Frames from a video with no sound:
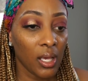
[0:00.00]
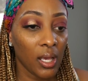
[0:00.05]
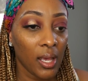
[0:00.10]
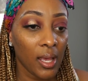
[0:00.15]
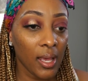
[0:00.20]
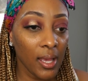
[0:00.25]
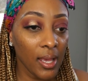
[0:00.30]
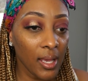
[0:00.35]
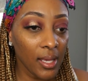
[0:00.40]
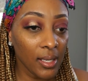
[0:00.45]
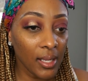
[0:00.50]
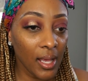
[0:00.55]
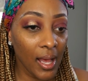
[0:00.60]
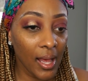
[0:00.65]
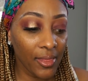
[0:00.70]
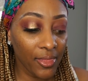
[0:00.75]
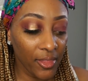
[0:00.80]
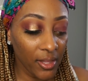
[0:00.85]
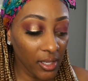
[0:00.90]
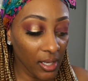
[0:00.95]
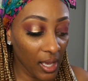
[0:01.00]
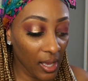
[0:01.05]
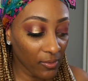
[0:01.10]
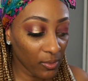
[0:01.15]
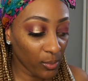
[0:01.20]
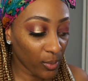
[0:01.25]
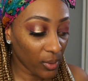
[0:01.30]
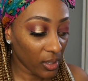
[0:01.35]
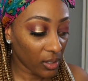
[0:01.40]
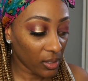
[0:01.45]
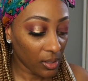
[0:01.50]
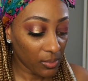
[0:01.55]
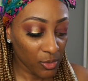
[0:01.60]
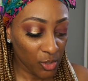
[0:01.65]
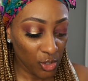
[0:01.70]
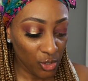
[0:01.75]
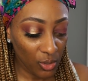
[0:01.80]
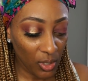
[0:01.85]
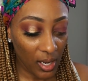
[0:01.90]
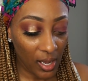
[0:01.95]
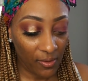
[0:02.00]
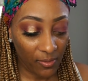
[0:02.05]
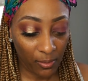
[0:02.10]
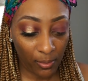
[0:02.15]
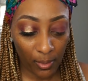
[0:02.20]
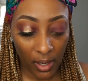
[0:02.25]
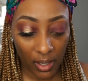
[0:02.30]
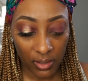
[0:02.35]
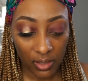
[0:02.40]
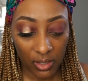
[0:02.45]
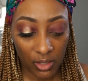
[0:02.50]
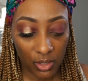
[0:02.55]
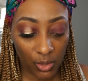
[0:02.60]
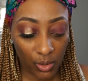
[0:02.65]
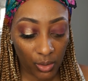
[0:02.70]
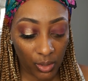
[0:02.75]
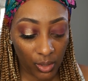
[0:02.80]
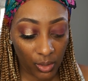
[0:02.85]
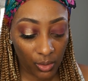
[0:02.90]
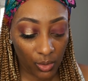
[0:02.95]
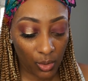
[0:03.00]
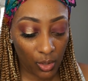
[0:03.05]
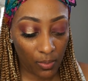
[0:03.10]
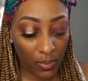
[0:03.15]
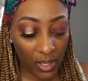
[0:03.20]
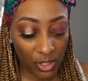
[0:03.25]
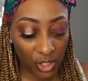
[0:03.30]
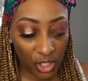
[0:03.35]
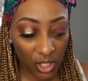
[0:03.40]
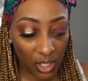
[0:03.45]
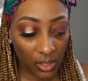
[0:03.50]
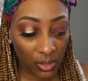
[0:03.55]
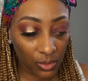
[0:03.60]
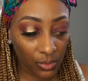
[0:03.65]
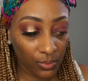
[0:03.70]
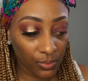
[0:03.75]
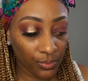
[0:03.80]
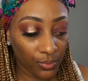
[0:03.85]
And I think I have a brow, I'm sure I have a brow tutorial on my channel.